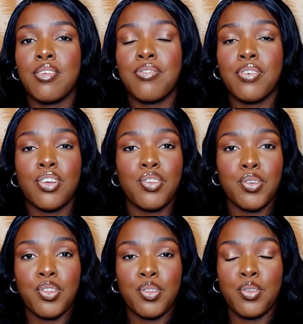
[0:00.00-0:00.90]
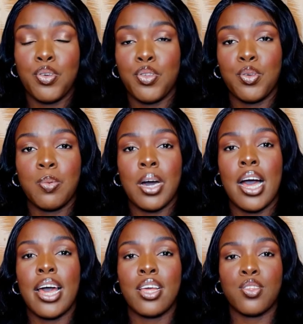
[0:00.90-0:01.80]
the first YouTuber
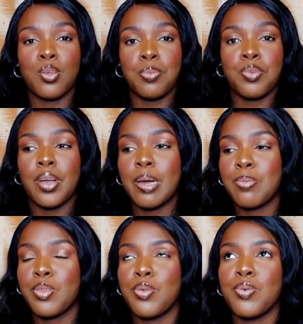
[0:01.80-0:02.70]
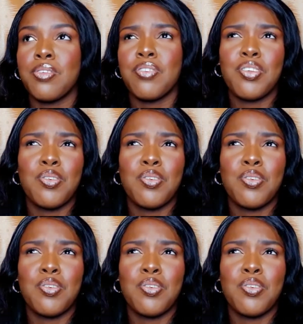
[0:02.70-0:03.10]
I subscribed to, would